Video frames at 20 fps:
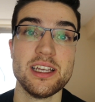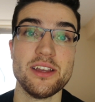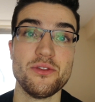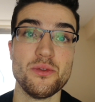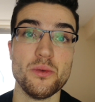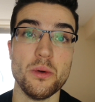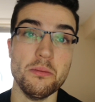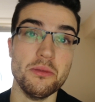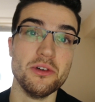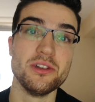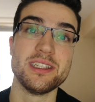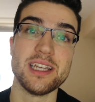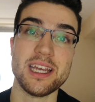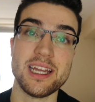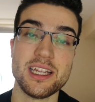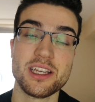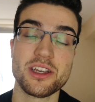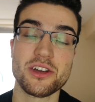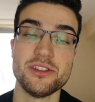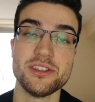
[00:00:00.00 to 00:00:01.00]
If you want more
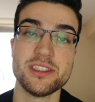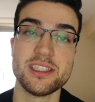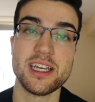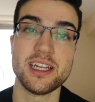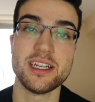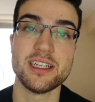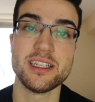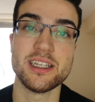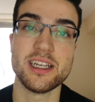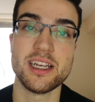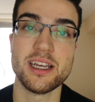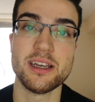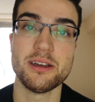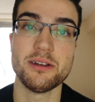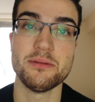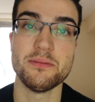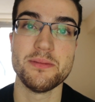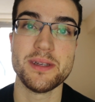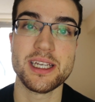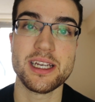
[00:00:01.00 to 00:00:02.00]
daily content,
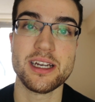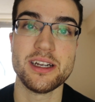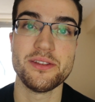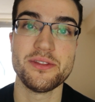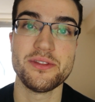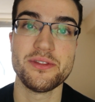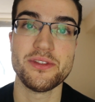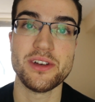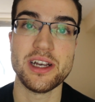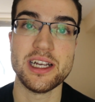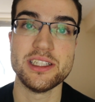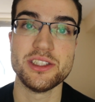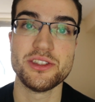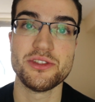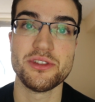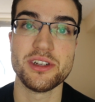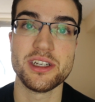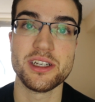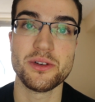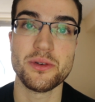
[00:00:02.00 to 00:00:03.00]
uh, me kind of
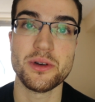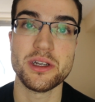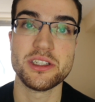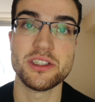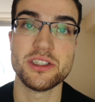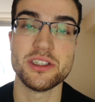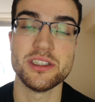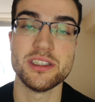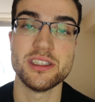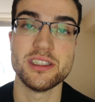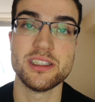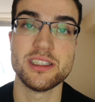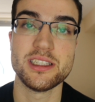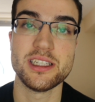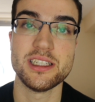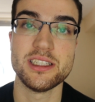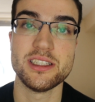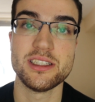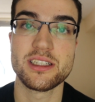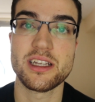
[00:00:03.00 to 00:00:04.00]
answering questions
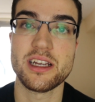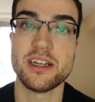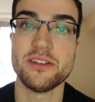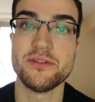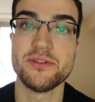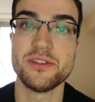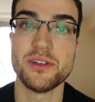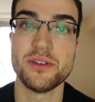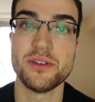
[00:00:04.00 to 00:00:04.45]
and kind of